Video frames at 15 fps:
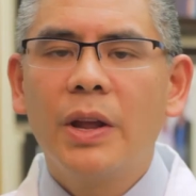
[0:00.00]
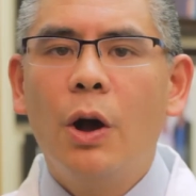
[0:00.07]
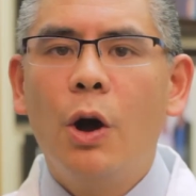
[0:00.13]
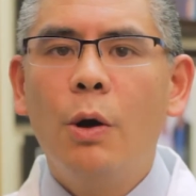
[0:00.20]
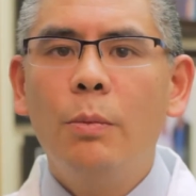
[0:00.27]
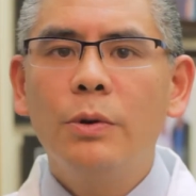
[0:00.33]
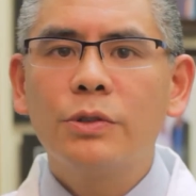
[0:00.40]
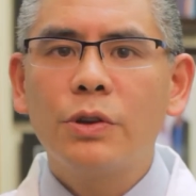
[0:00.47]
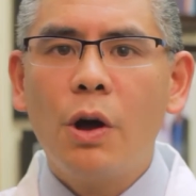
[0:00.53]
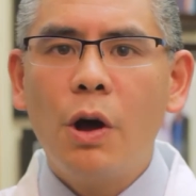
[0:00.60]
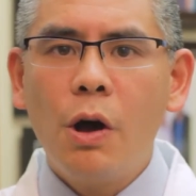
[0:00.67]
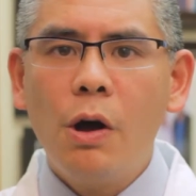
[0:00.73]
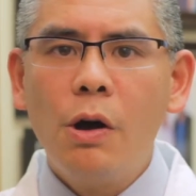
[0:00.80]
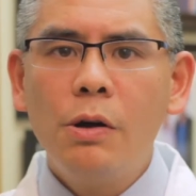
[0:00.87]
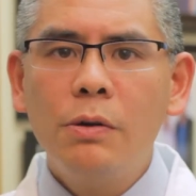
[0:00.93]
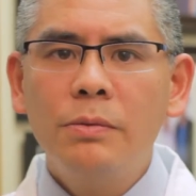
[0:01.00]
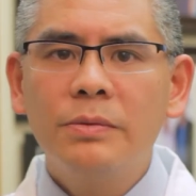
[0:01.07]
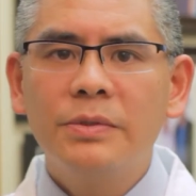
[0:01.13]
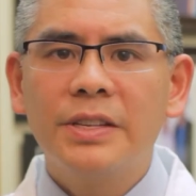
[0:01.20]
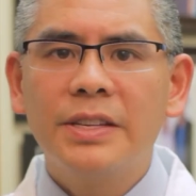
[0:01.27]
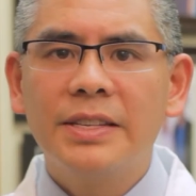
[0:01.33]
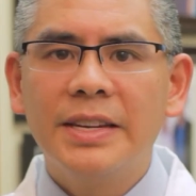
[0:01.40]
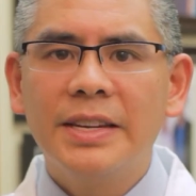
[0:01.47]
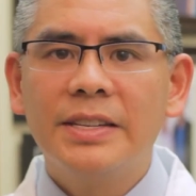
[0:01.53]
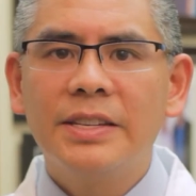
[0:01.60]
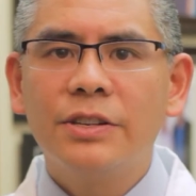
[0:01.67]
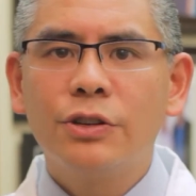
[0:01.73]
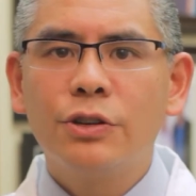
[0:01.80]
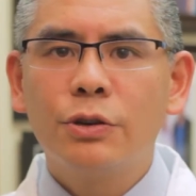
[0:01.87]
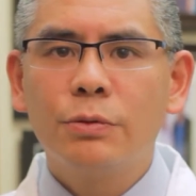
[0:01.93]
Almost all
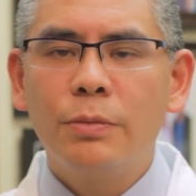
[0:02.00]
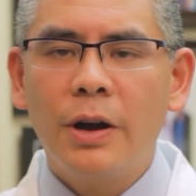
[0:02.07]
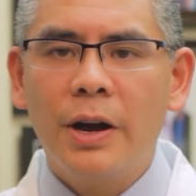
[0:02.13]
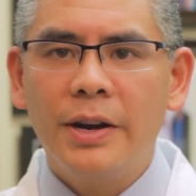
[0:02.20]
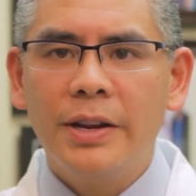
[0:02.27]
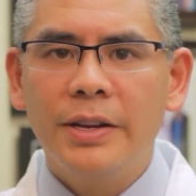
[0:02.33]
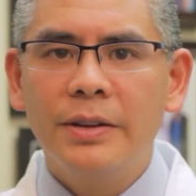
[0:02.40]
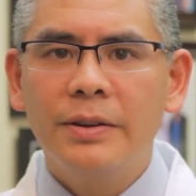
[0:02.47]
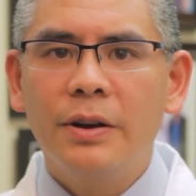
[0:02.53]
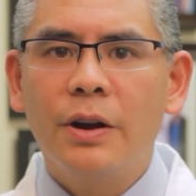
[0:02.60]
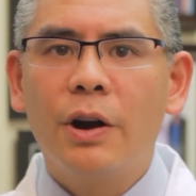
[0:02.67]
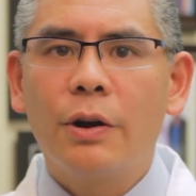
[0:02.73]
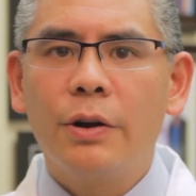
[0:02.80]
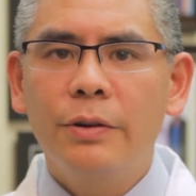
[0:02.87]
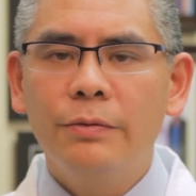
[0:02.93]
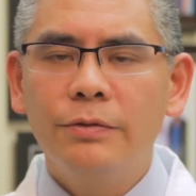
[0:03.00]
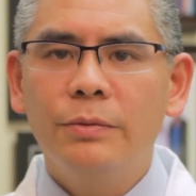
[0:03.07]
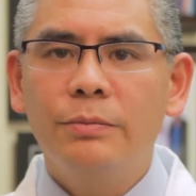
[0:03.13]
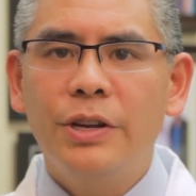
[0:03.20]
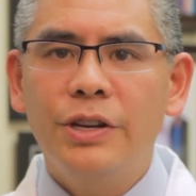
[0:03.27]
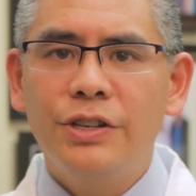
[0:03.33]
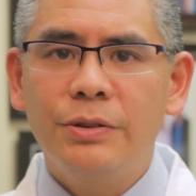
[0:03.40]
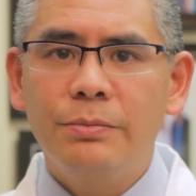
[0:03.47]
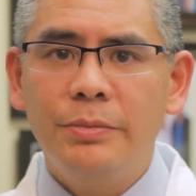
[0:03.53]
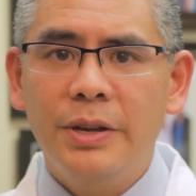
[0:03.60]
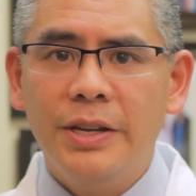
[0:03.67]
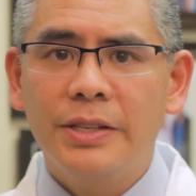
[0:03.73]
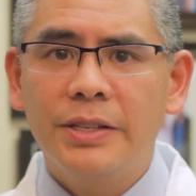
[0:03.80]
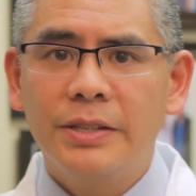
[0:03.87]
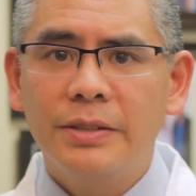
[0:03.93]
diseases in your body are inflammation-based.